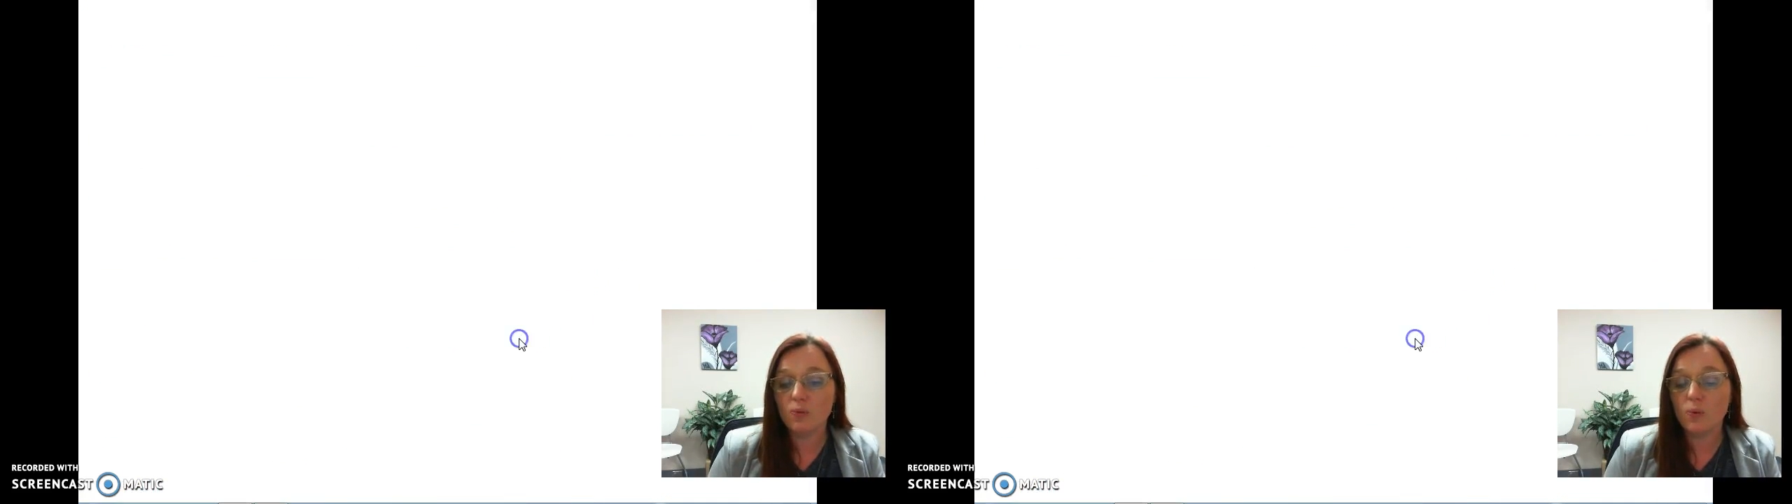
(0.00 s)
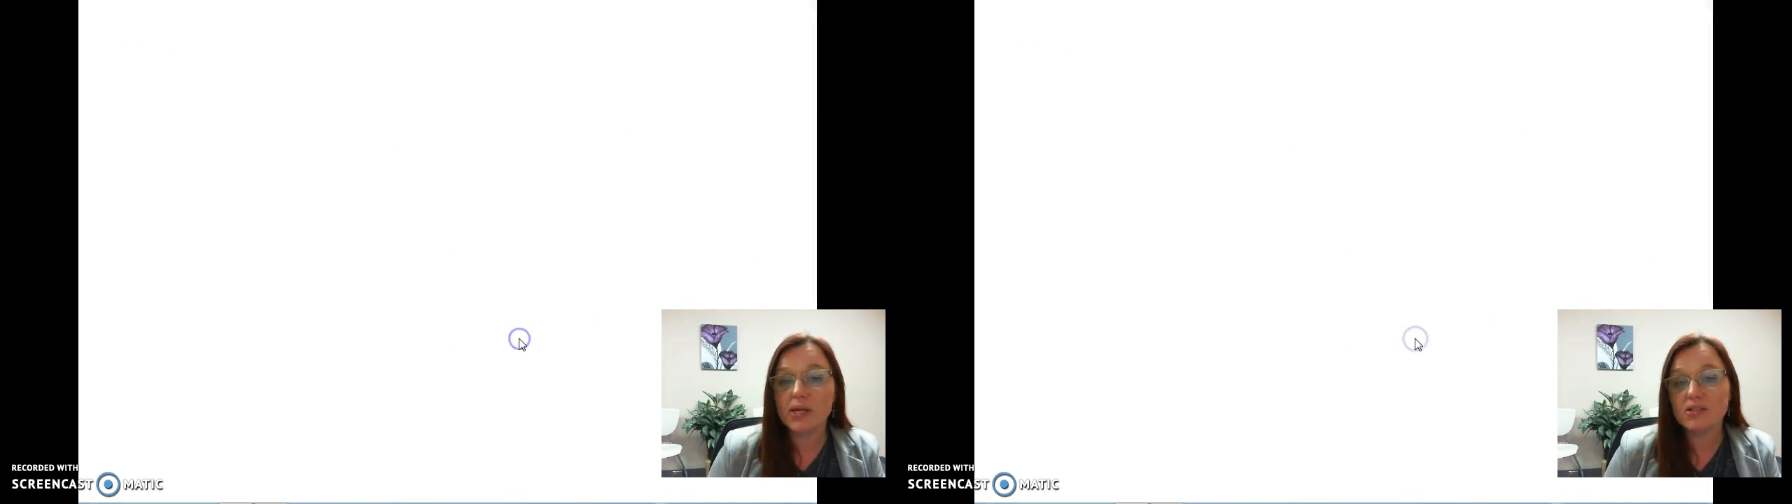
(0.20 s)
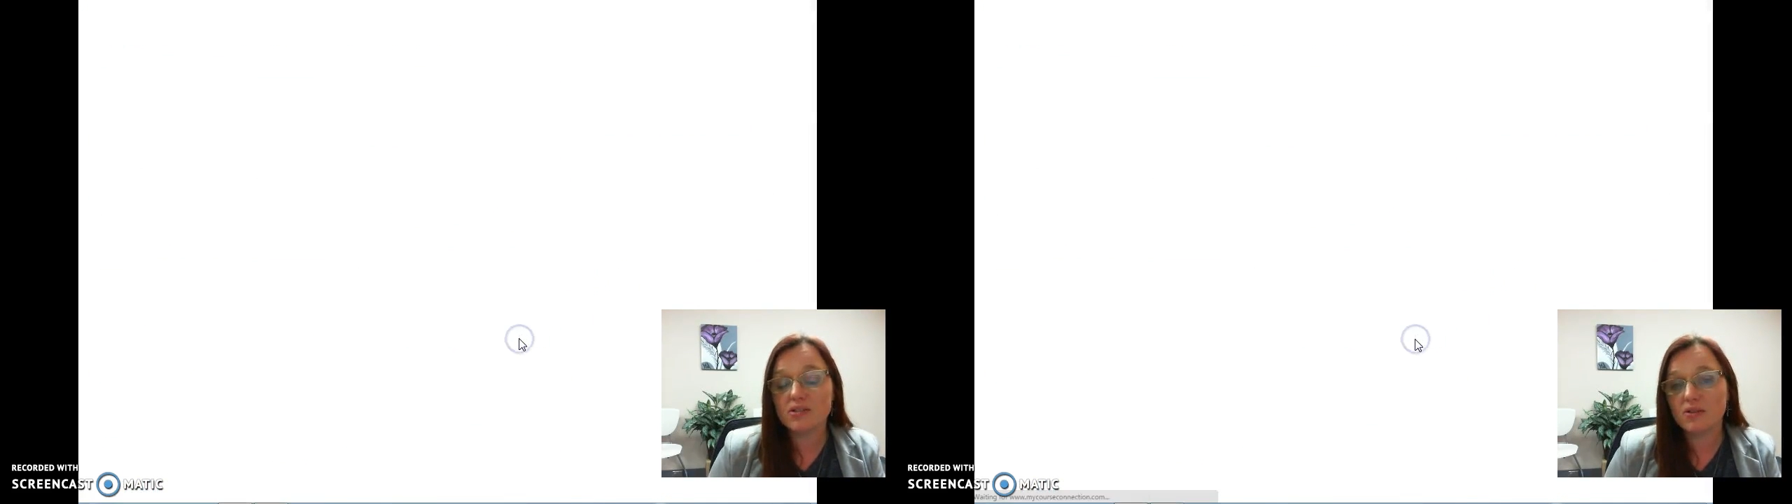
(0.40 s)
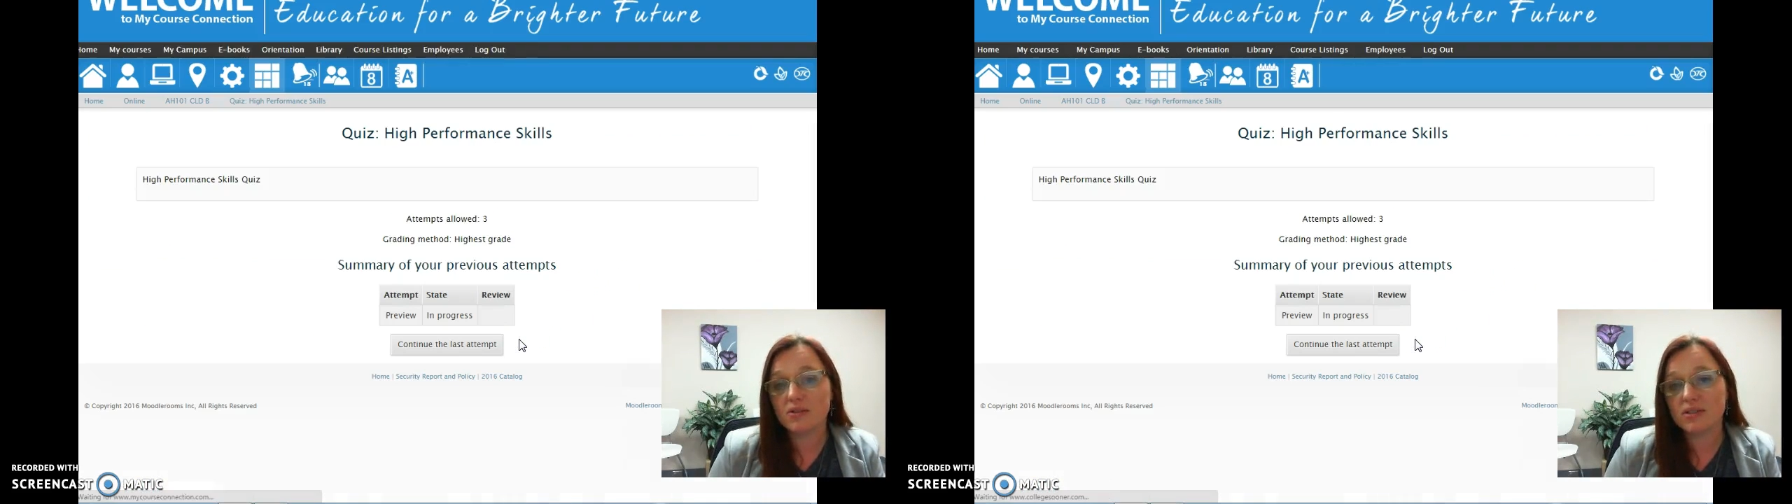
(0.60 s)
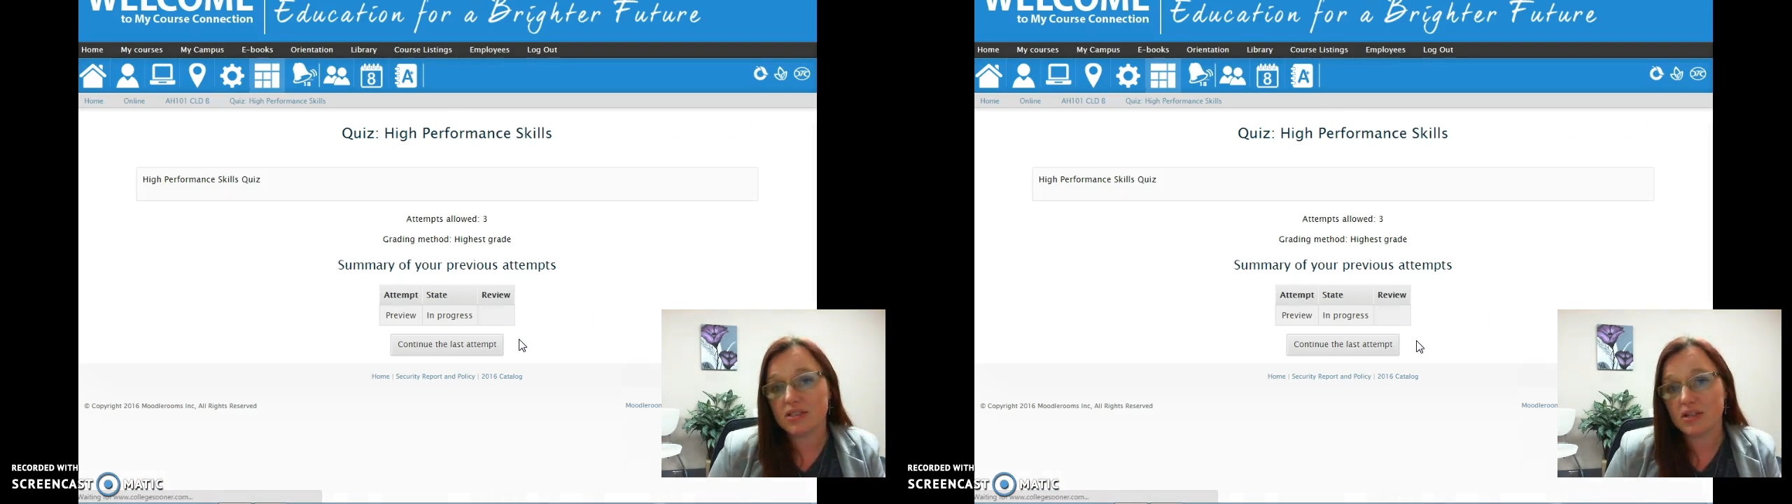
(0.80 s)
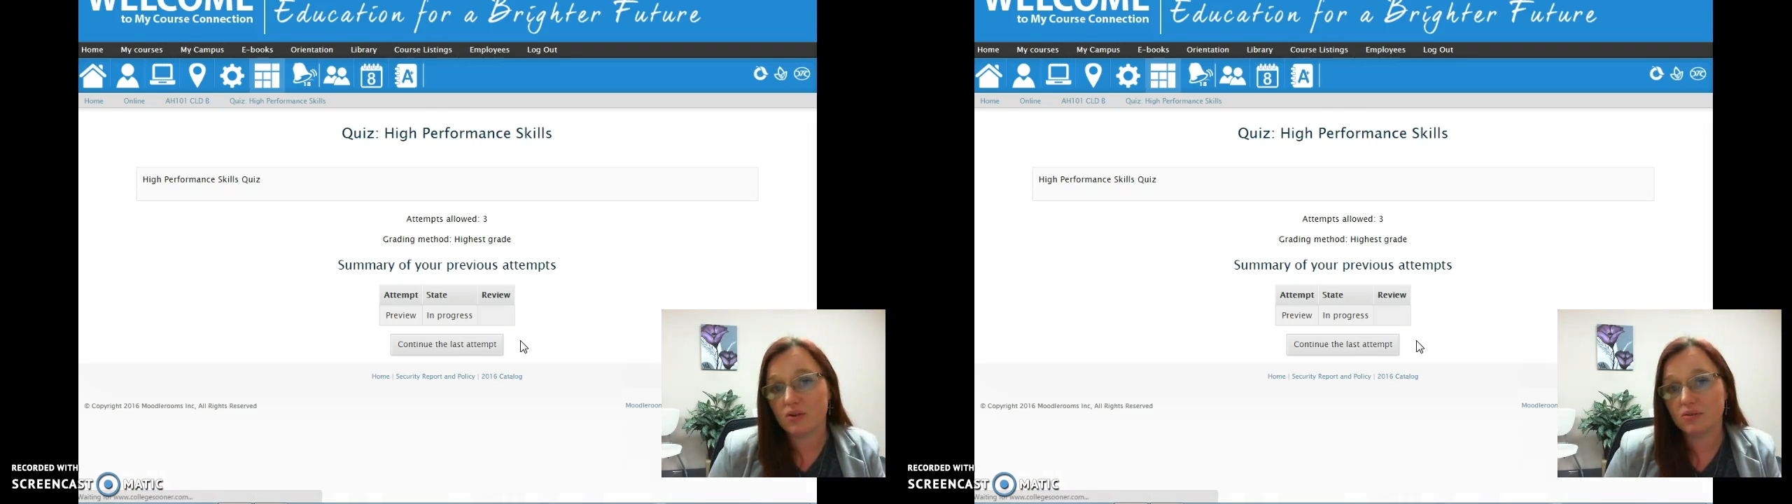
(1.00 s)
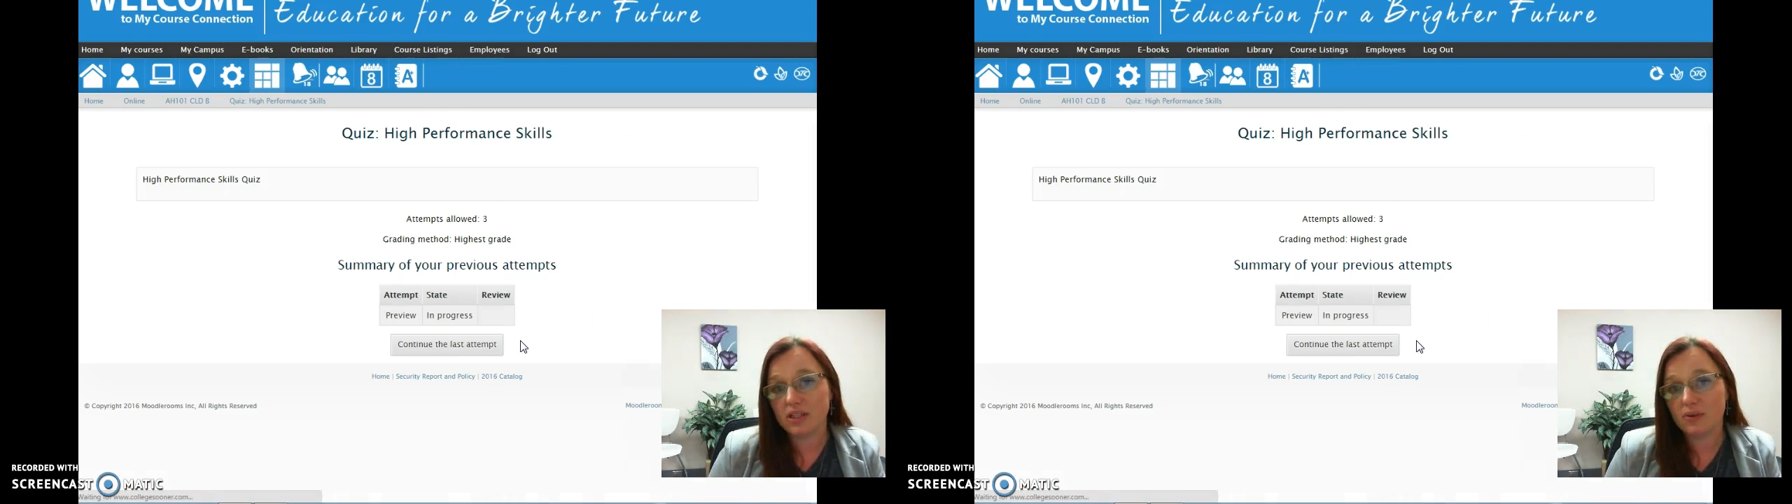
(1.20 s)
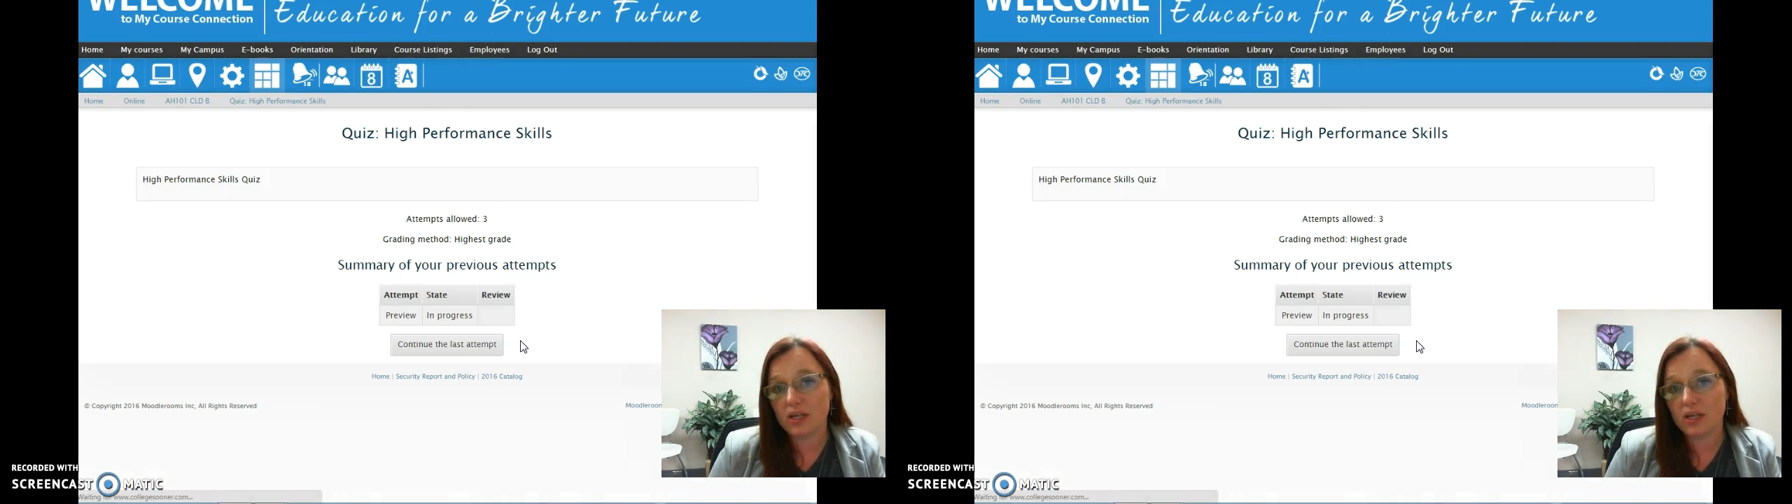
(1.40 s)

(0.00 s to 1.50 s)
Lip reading: Week 2 is the only